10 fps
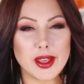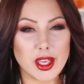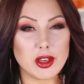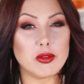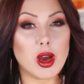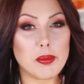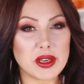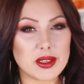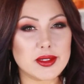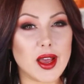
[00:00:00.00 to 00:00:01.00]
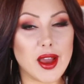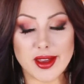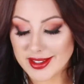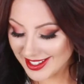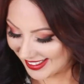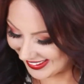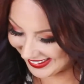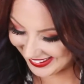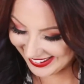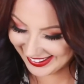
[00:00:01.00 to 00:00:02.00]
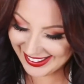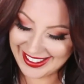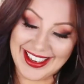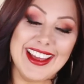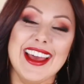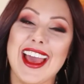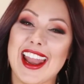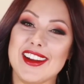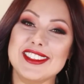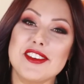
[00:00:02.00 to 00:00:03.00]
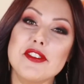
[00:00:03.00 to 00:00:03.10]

Can you not pick sides? Anyways,